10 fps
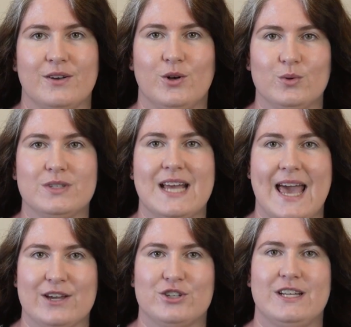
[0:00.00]
Calls to
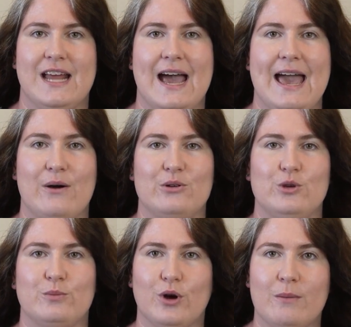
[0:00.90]
action are how
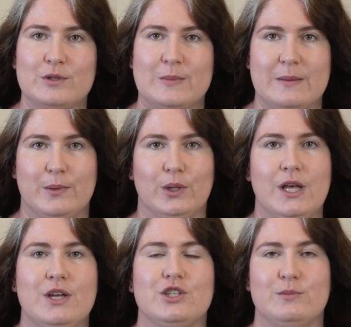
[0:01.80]
you prompt people
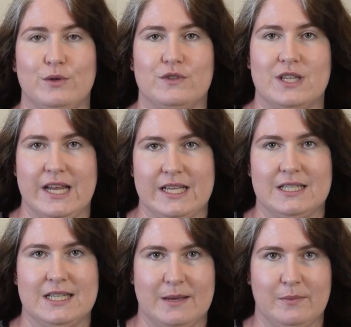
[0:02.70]
to move to the next
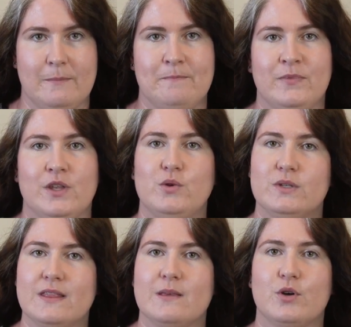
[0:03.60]
step.
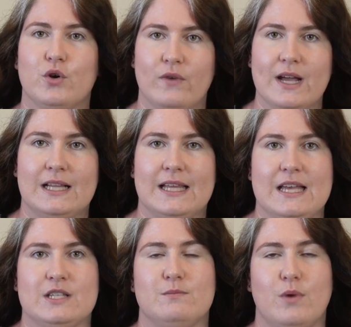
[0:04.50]
Using them correctly
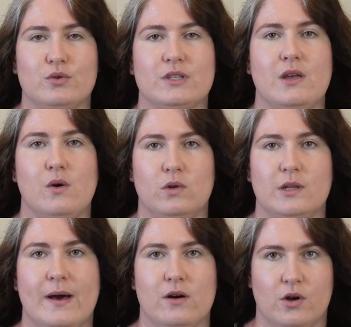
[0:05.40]
is mostly all
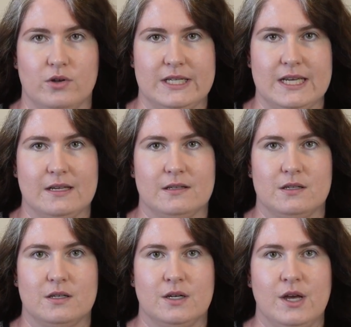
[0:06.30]
about
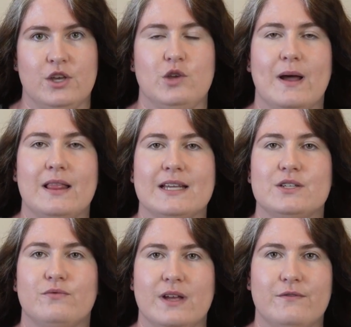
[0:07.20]
context. You might like
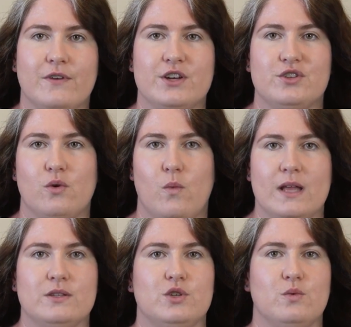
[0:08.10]
to refresh the
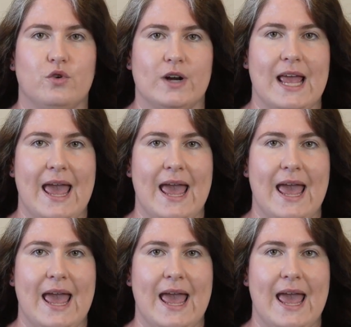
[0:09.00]
ones you already